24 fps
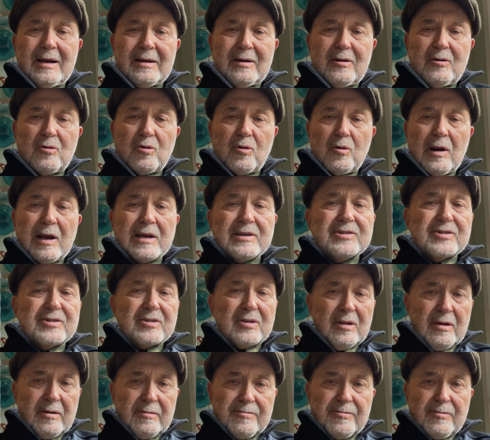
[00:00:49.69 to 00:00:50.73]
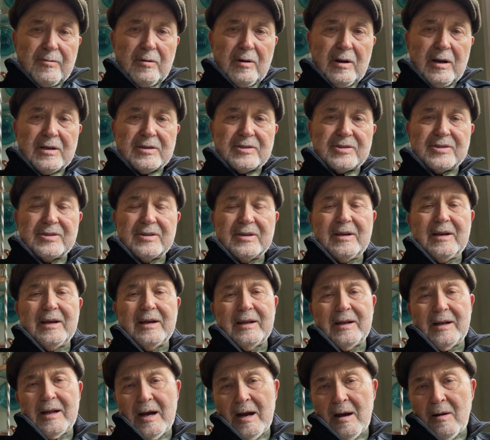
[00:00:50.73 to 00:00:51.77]
Christ's love for us
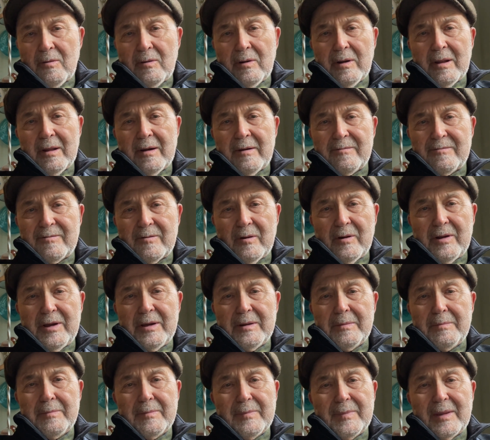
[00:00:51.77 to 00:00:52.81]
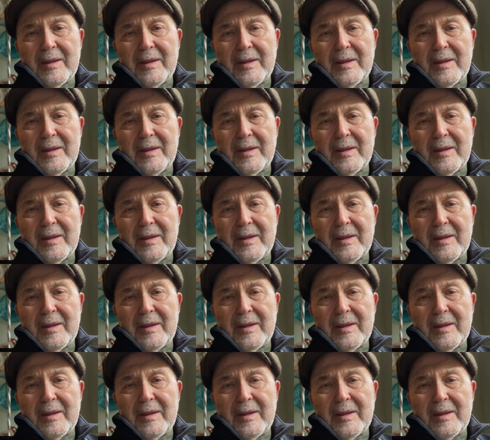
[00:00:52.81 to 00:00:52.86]
and our love for him,